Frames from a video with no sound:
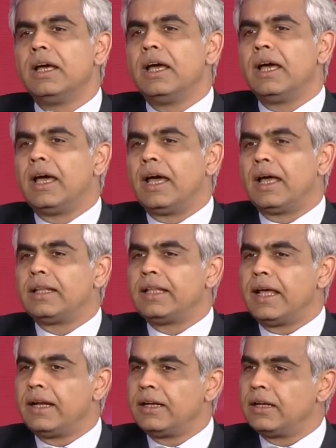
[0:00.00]
And
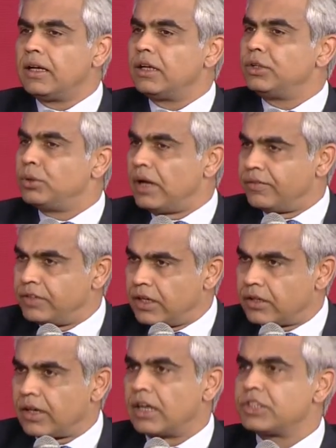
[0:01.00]
then you have the
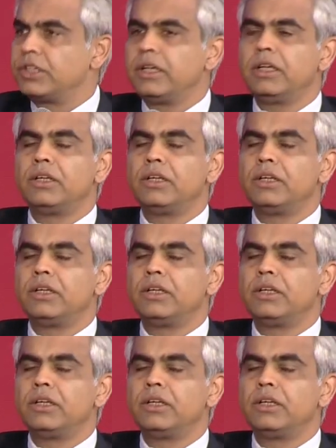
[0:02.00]
ultra luxury.